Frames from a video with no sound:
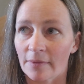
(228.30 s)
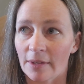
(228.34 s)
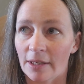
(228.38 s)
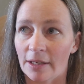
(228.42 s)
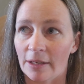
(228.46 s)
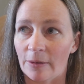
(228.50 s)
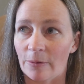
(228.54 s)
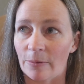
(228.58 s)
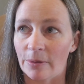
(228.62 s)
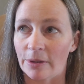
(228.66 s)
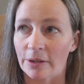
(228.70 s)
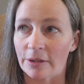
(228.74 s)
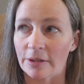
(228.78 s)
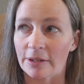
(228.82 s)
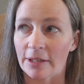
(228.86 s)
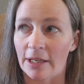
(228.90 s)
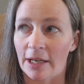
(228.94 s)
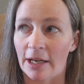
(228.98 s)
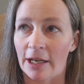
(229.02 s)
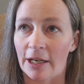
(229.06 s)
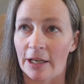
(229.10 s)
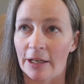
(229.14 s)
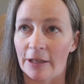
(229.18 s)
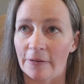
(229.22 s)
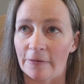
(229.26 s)
I want to
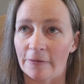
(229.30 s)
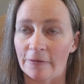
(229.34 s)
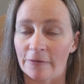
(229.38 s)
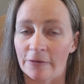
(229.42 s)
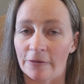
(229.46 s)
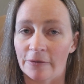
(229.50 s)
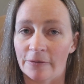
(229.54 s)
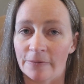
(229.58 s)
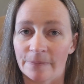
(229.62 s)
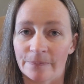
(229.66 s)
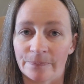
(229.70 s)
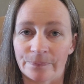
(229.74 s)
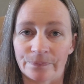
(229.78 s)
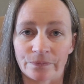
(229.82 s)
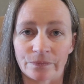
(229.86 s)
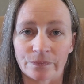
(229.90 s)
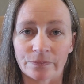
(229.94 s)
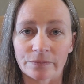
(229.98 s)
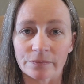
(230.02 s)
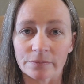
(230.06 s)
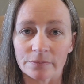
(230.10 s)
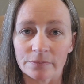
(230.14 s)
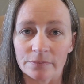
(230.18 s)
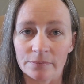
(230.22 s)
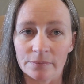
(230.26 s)
have
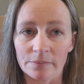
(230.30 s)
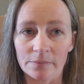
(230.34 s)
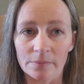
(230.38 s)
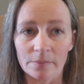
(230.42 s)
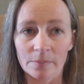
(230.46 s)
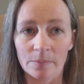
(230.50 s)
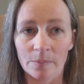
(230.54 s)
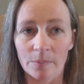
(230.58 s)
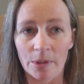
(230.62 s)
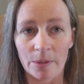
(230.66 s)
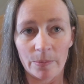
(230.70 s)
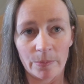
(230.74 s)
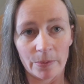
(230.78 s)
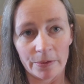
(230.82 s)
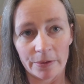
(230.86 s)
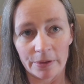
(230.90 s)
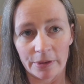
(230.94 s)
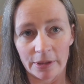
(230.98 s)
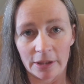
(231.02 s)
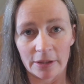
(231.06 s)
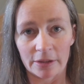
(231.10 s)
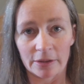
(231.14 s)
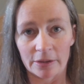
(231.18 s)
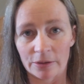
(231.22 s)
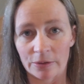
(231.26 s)
people
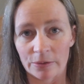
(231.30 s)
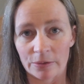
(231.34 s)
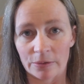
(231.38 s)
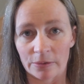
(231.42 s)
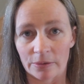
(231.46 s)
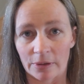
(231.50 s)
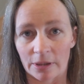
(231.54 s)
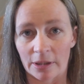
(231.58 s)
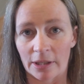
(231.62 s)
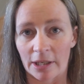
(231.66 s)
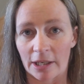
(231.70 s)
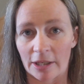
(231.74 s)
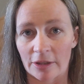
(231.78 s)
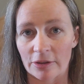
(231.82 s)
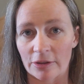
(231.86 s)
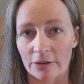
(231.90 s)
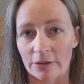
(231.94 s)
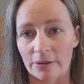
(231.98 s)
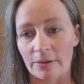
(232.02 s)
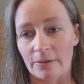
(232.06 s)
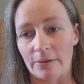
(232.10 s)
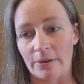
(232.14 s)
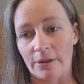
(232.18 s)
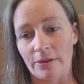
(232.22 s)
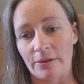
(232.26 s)
here who are actually
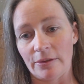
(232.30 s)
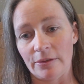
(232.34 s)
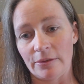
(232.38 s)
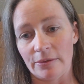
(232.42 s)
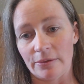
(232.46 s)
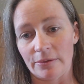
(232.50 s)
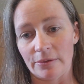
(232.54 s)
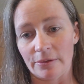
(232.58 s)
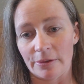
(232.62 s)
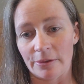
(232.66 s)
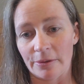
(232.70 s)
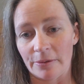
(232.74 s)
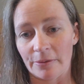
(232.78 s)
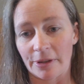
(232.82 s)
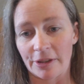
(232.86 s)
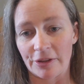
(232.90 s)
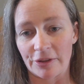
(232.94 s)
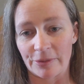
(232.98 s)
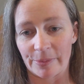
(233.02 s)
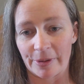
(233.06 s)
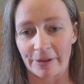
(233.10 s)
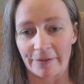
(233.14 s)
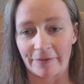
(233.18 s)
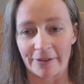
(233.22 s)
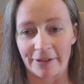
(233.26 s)
going to watch
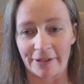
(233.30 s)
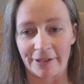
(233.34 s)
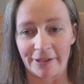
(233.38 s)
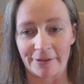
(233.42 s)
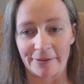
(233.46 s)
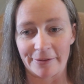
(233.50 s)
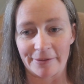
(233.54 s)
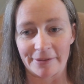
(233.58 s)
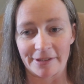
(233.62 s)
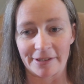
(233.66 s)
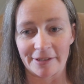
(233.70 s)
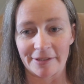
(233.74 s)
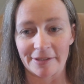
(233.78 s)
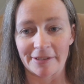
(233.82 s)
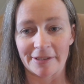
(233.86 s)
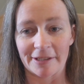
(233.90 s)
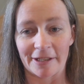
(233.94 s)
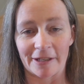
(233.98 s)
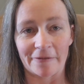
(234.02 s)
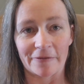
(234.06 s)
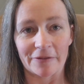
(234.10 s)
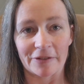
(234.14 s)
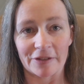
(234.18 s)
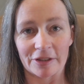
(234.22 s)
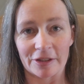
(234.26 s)
my videos and
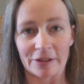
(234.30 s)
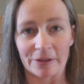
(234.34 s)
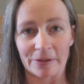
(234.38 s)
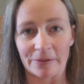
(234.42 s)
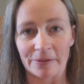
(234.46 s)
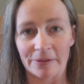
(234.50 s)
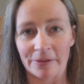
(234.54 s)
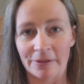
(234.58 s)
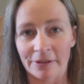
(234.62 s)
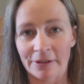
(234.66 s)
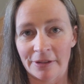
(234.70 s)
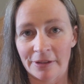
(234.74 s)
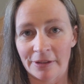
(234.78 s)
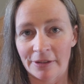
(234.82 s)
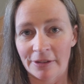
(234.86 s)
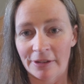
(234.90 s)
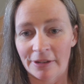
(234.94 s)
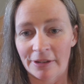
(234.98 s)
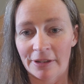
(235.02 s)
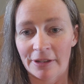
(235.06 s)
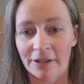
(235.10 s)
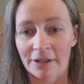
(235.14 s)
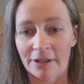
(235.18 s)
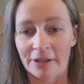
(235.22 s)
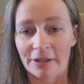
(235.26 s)
stuff. So
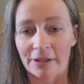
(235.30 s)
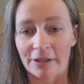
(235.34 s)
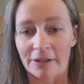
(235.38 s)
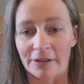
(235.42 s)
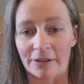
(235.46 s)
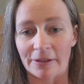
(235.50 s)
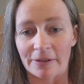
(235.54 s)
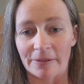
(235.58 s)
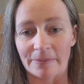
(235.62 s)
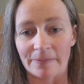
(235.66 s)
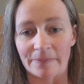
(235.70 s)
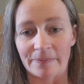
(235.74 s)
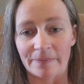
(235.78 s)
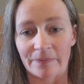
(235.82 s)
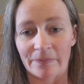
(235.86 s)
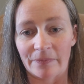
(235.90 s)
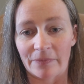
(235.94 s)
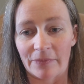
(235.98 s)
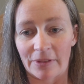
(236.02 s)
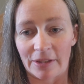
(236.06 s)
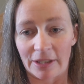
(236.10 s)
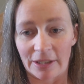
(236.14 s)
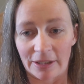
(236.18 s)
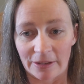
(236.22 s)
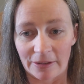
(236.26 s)

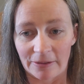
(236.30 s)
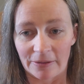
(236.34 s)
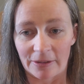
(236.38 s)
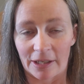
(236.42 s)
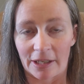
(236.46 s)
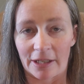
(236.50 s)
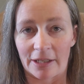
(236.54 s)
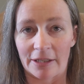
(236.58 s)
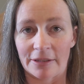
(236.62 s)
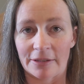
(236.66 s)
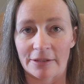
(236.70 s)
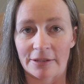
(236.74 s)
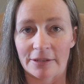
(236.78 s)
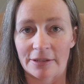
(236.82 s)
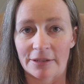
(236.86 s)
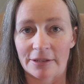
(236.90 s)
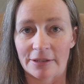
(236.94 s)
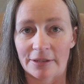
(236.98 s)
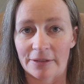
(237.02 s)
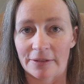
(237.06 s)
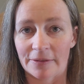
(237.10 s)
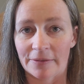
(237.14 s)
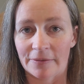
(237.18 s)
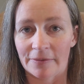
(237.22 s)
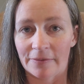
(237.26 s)
thank you guys
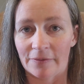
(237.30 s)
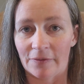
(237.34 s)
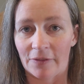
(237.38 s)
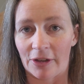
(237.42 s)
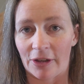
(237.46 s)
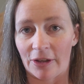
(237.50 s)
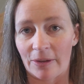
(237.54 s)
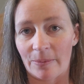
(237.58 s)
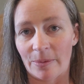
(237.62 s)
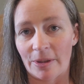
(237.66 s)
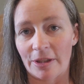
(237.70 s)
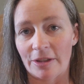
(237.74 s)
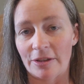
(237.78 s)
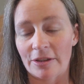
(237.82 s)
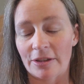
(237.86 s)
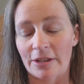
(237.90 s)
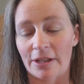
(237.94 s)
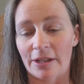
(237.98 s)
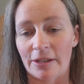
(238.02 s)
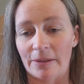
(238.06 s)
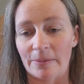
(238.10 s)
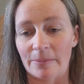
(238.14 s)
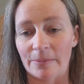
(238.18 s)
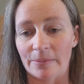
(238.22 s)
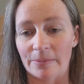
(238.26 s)
very much. I
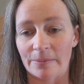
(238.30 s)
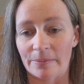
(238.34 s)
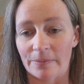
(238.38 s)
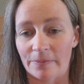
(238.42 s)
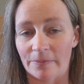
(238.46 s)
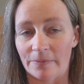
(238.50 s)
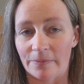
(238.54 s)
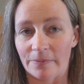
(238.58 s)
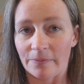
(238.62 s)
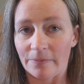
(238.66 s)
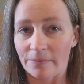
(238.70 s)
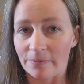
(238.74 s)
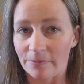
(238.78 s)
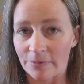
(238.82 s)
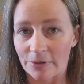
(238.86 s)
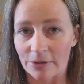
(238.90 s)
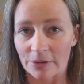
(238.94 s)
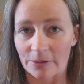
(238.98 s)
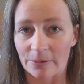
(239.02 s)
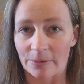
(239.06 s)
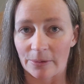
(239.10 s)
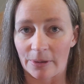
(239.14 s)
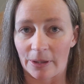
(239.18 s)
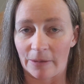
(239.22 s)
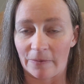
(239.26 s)
am
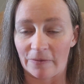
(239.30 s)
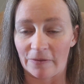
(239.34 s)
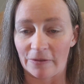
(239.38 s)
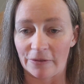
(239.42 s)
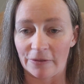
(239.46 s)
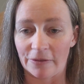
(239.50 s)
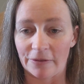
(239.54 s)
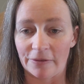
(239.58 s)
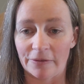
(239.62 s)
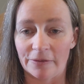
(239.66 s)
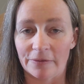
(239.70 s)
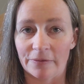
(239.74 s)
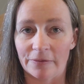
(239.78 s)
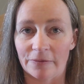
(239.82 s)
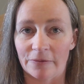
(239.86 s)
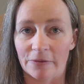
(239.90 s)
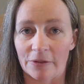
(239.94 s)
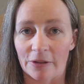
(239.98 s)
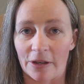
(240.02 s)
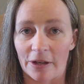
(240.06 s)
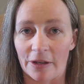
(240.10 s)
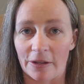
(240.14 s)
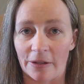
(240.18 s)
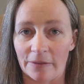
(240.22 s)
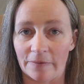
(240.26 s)
so grateful
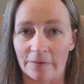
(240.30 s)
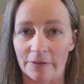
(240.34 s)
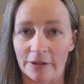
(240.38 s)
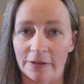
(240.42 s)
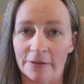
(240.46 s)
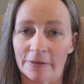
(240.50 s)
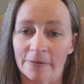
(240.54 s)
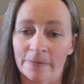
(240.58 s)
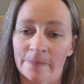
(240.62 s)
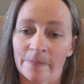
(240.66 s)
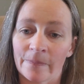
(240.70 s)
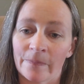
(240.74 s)
for all of you.